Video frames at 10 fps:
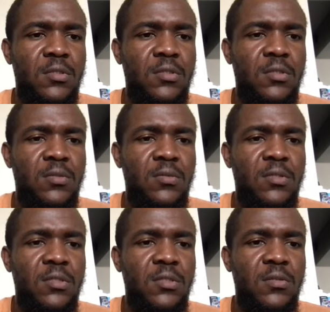
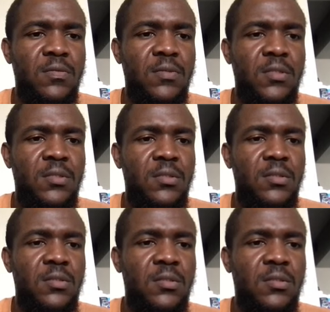container for
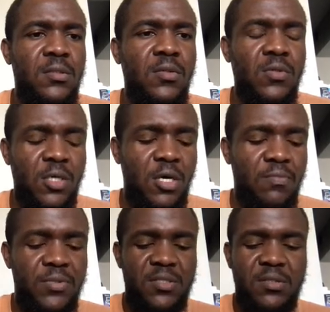
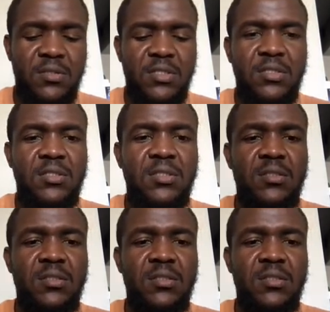capital C.